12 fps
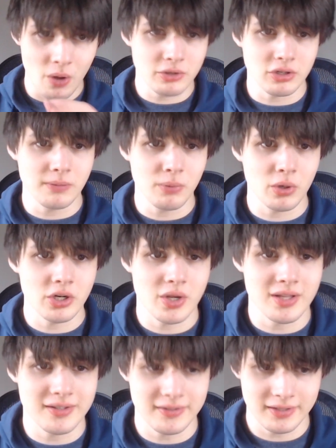Trello board, you
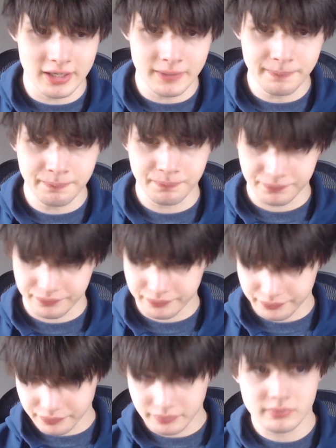can see
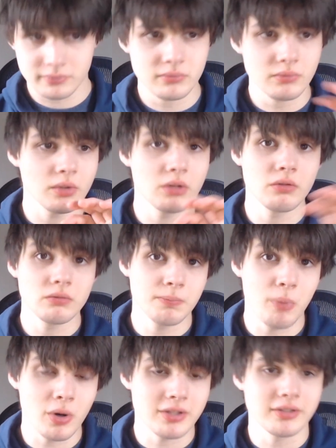
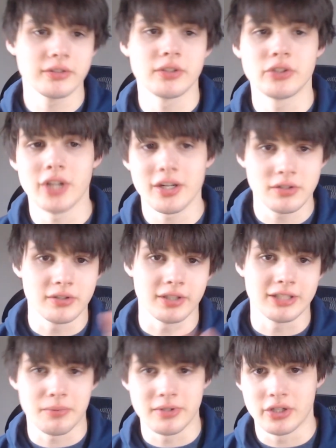reports and suggestions,
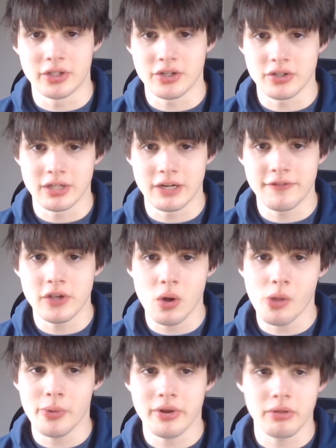accepted suggestions. And if you go
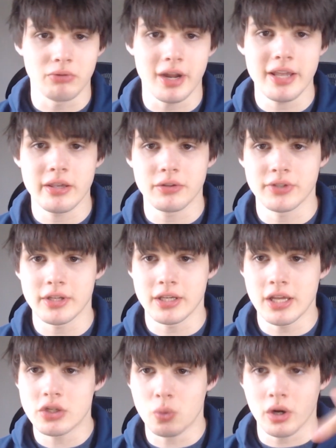all the way to the right, you'll see
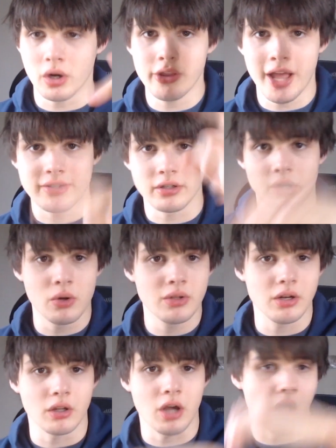each world has their own
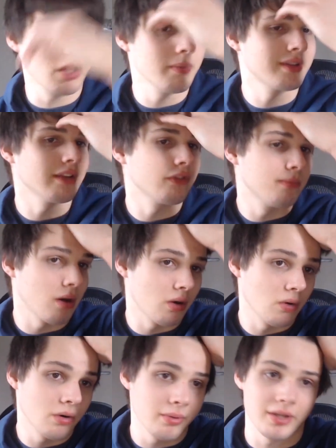little column, except for
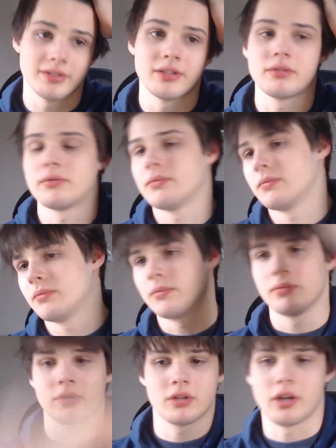parkour, because
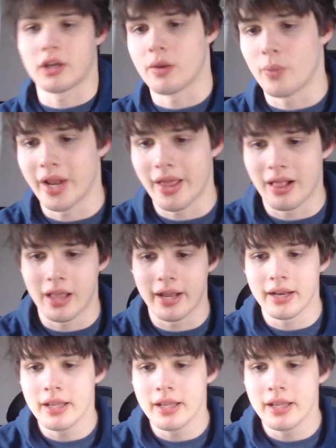it's going to come way down the line.